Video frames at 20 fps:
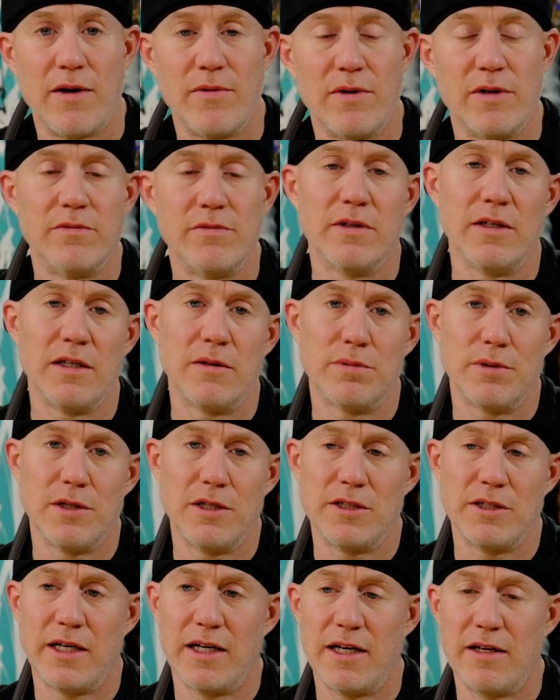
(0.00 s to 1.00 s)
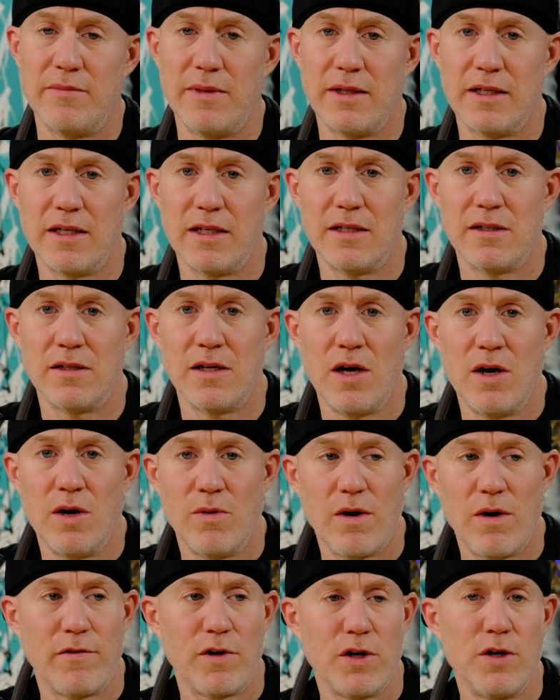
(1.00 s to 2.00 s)
I would really appreciate it, because
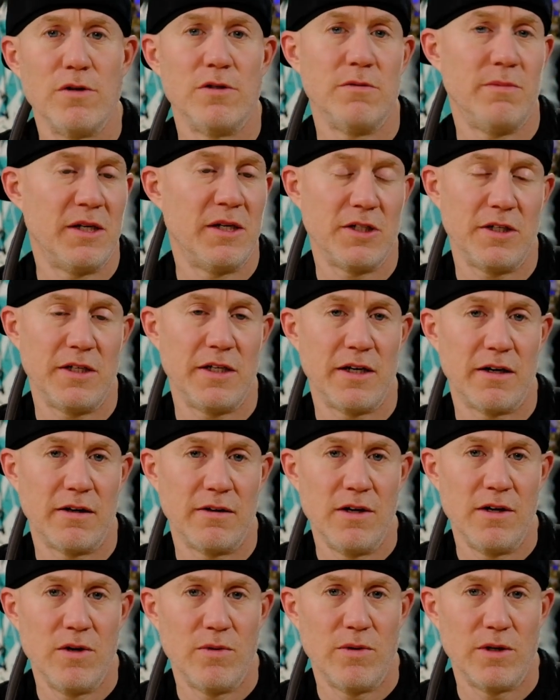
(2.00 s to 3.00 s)
we have a huge mission here,